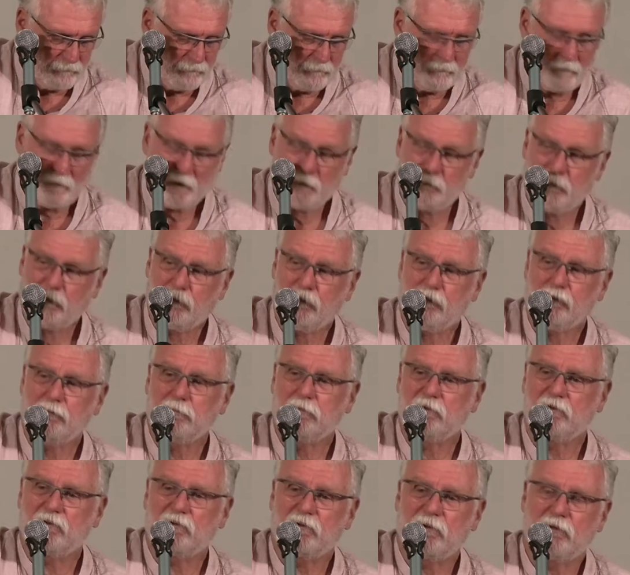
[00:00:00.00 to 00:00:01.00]
And because of
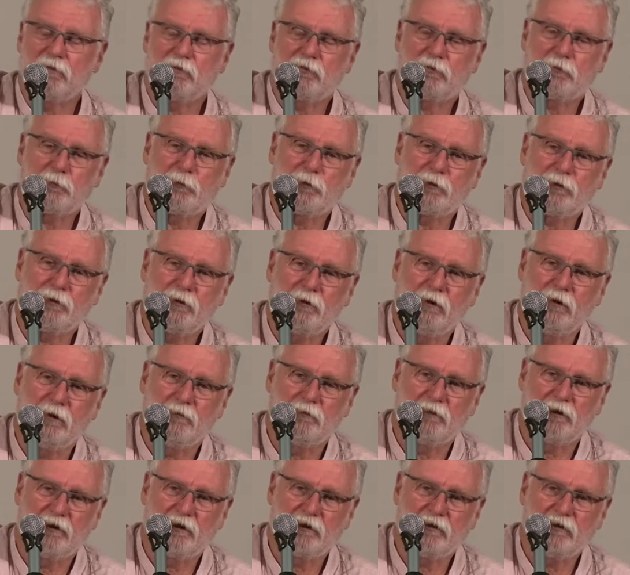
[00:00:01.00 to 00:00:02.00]
my son's sporting
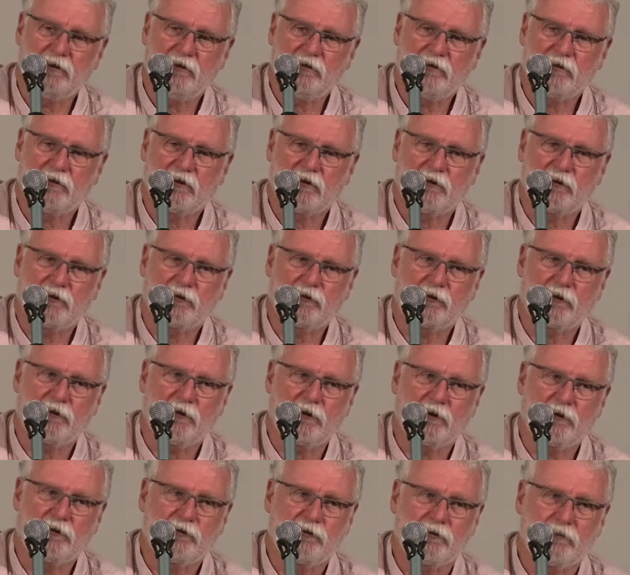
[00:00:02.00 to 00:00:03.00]
abilities, he got a
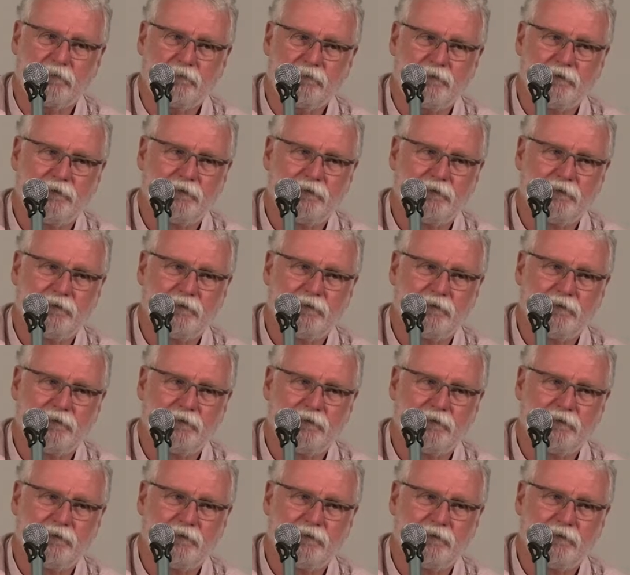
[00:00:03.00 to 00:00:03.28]
scholarship